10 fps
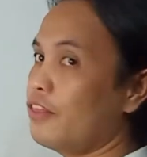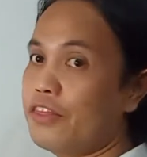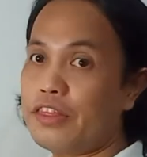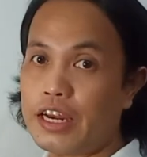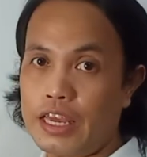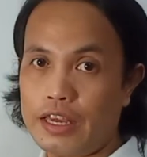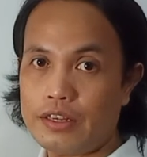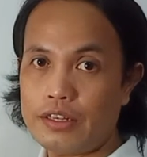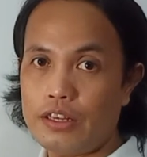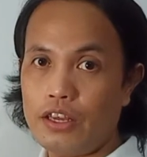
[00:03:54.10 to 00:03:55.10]
3.
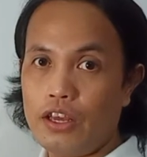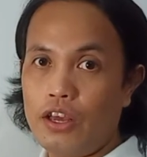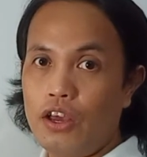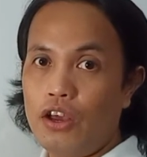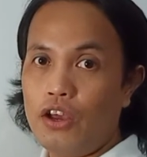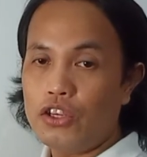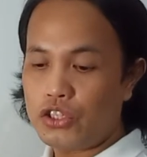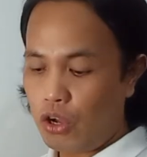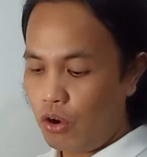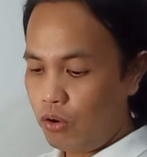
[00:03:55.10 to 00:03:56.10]

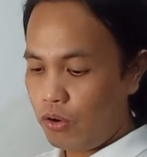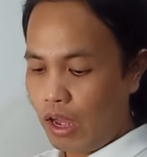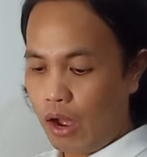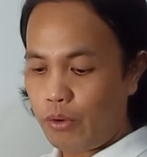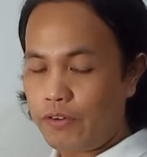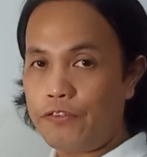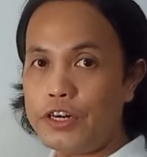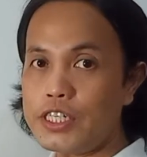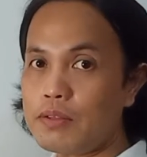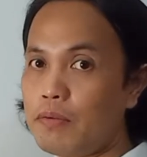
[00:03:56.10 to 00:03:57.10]
So our
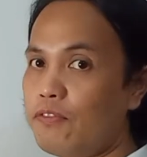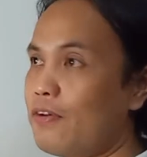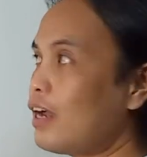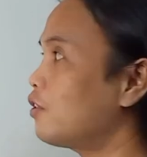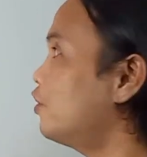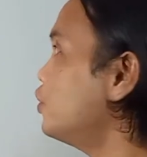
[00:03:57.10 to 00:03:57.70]
first factor